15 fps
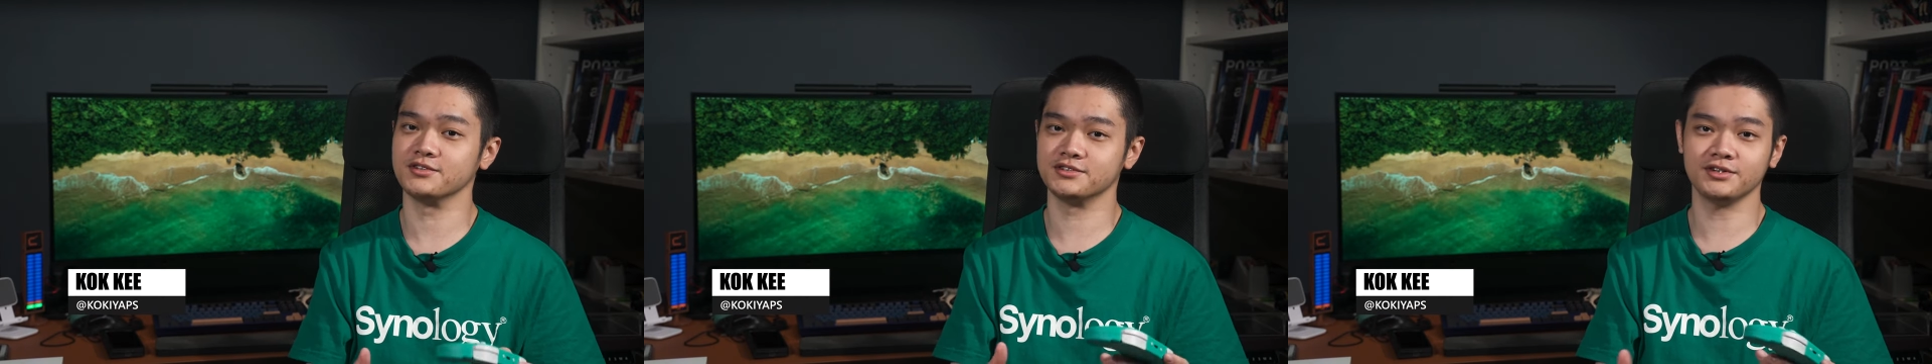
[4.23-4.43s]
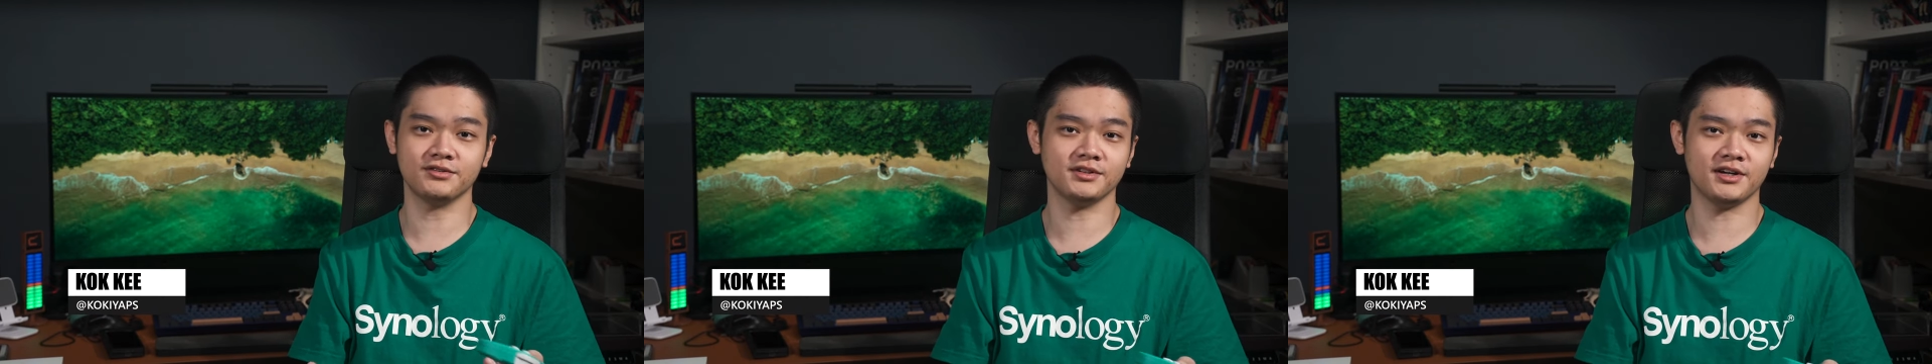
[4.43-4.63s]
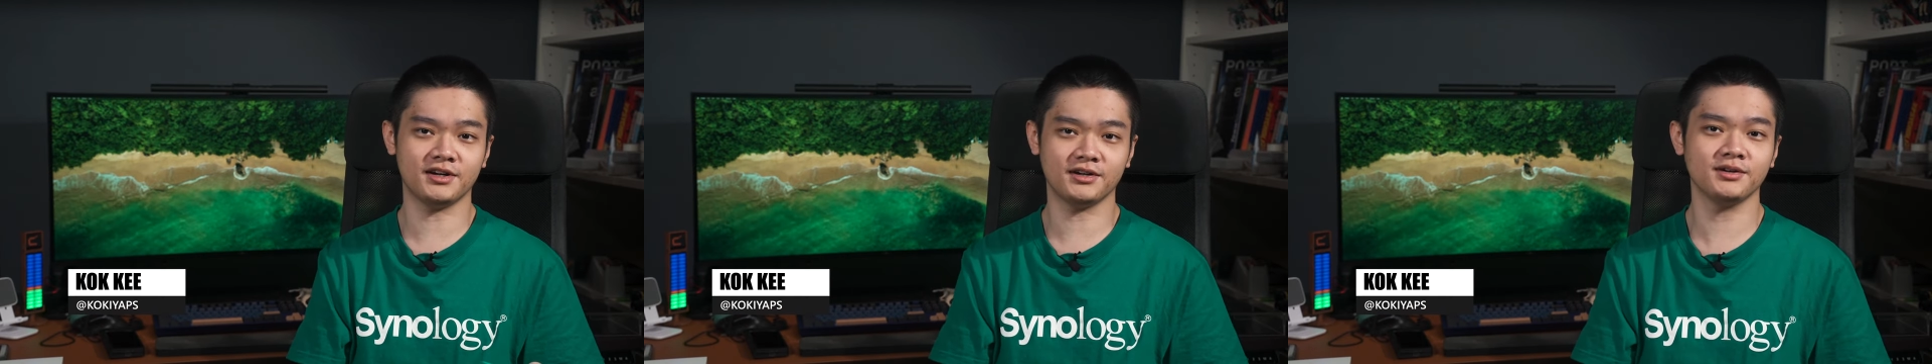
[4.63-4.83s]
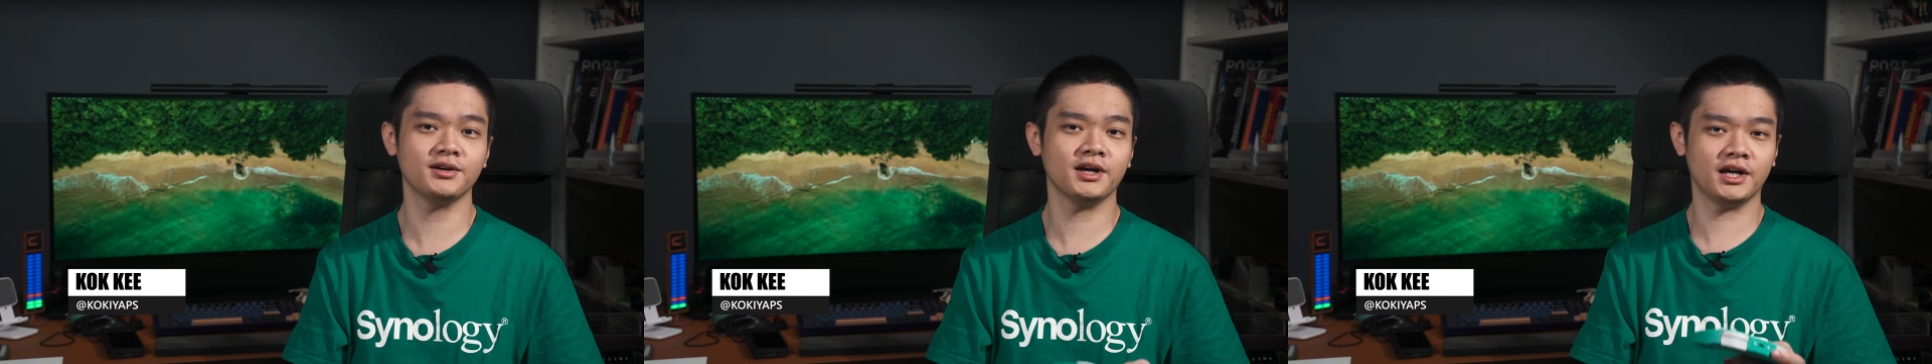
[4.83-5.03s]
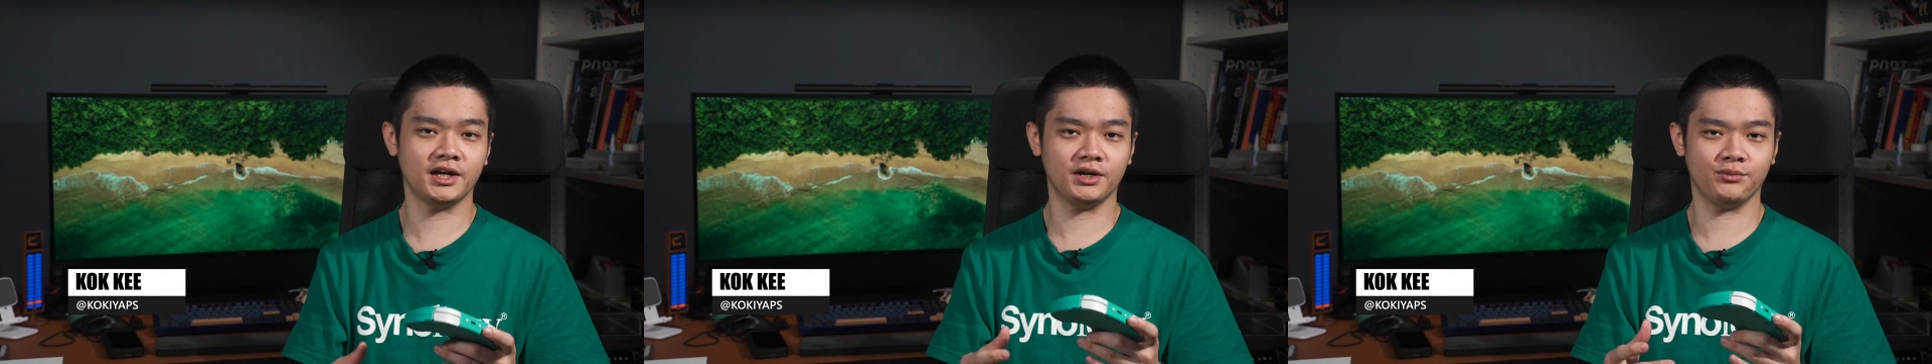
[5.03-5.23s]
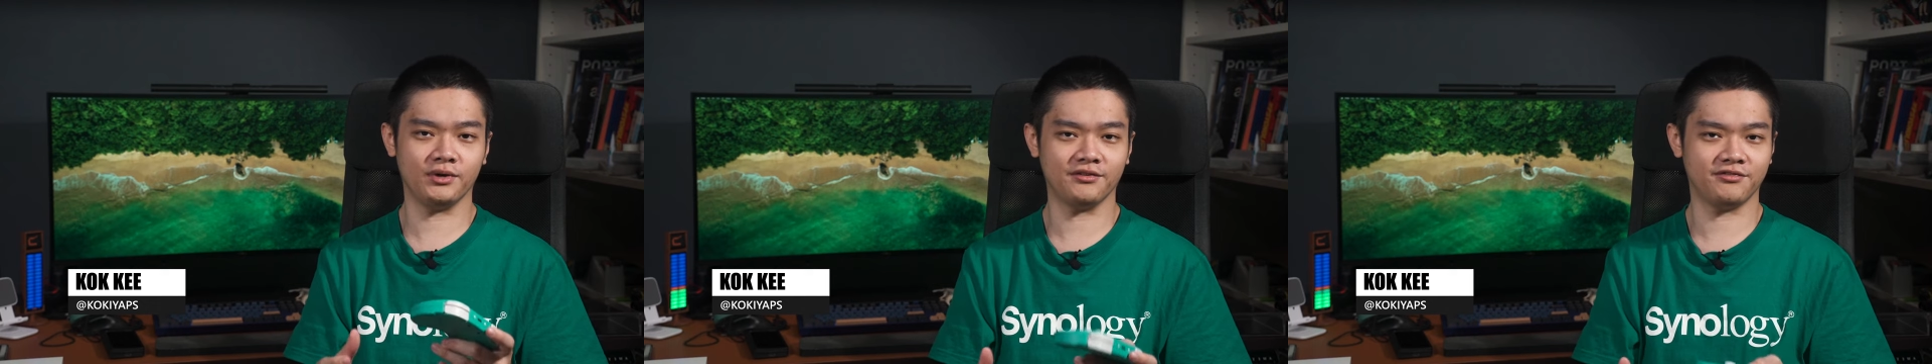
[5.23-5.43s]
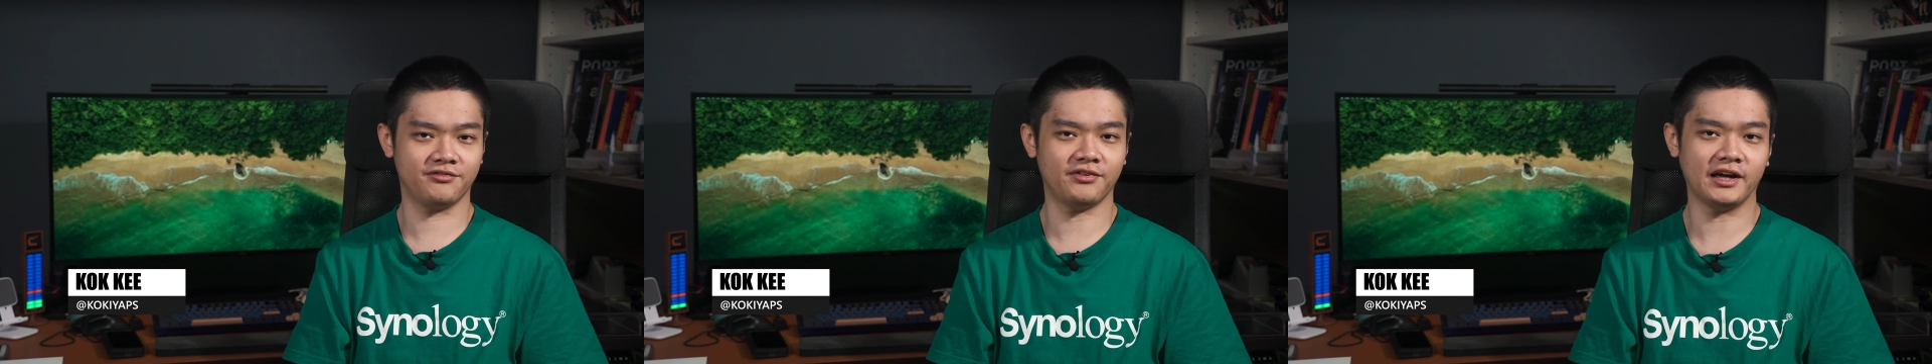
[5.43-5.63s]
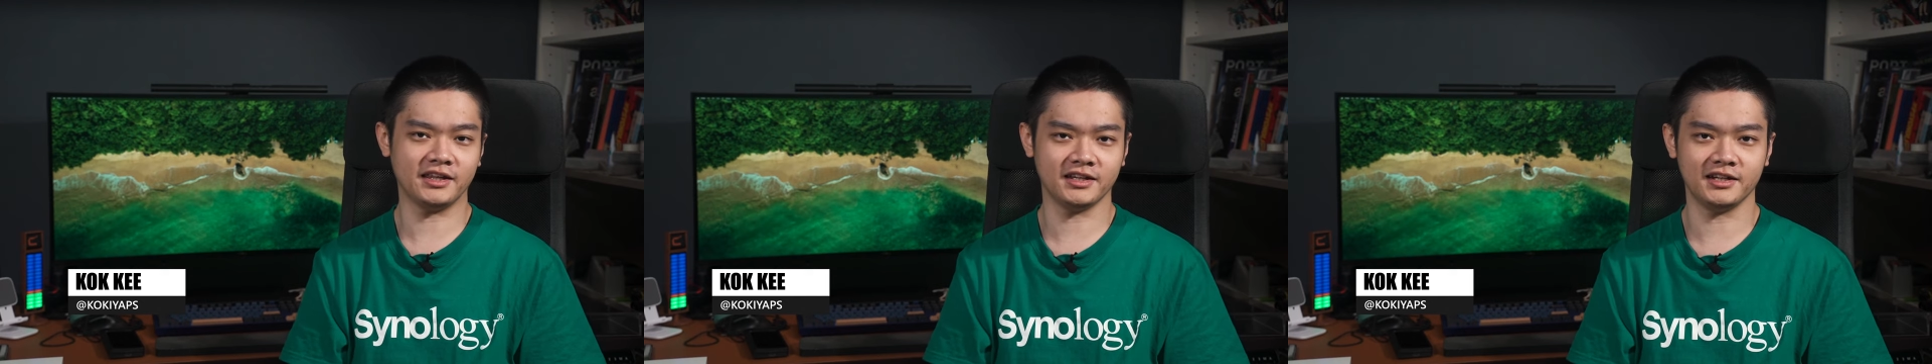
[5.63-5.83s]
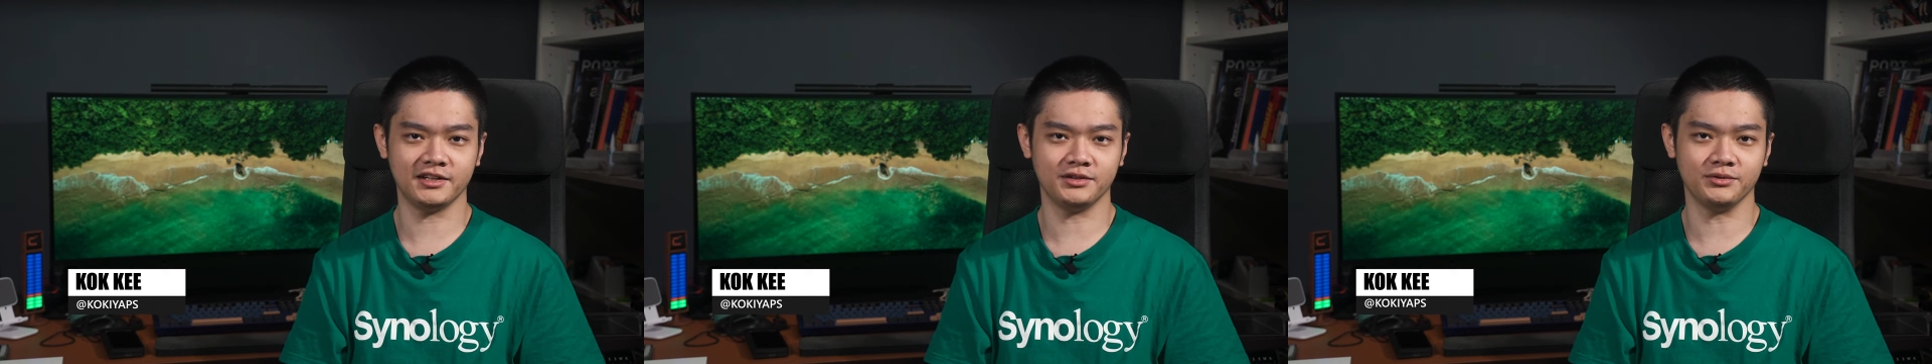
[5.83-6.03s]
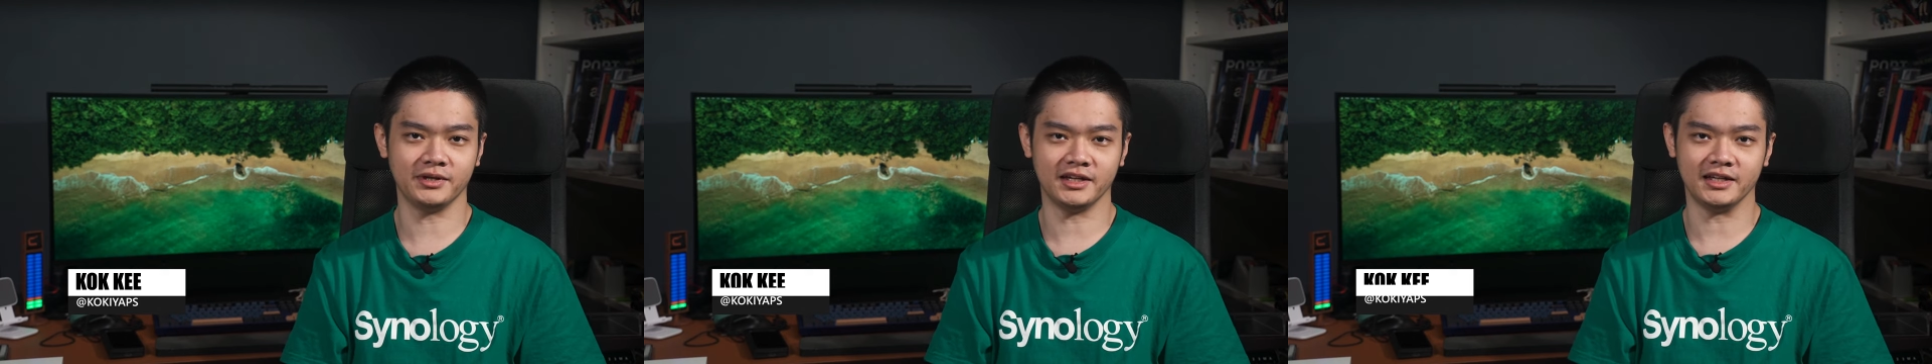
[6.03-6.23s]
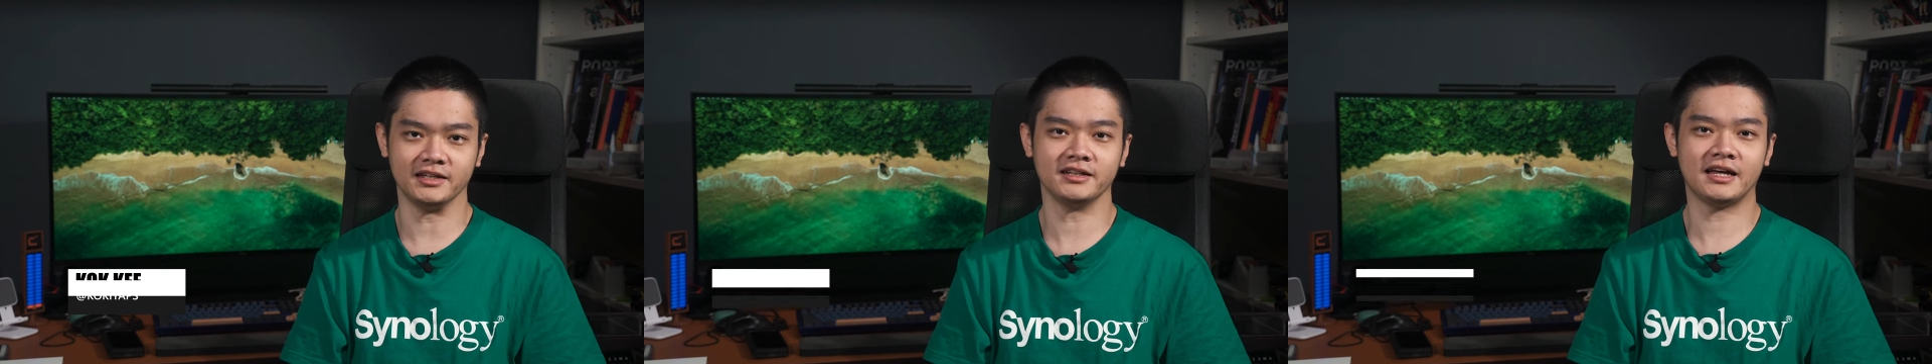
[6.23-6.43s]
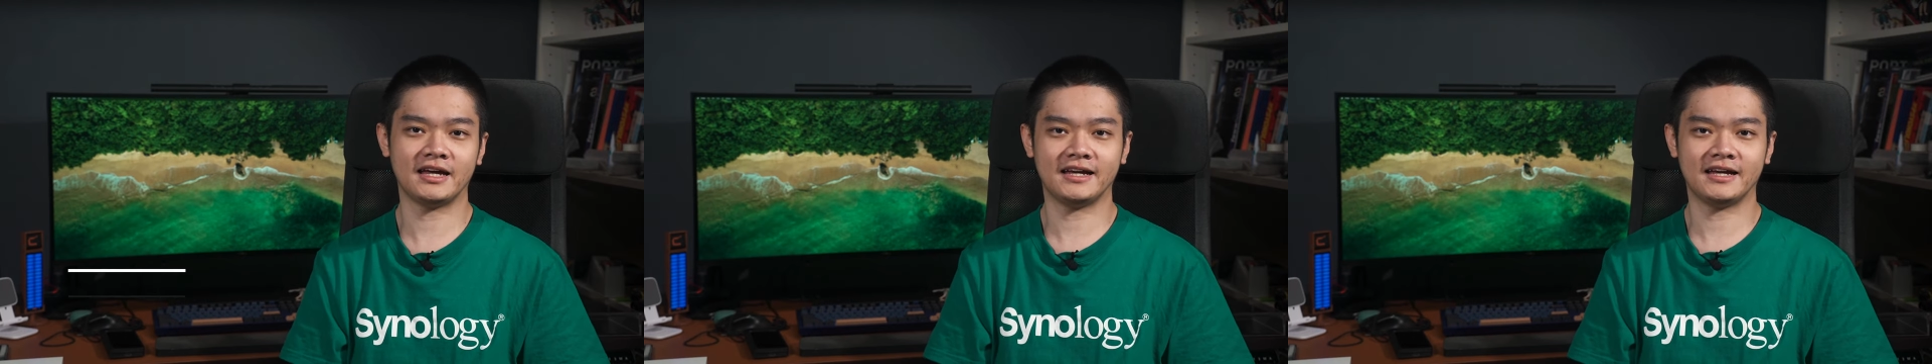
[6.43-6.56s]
so long, we are finally doing it.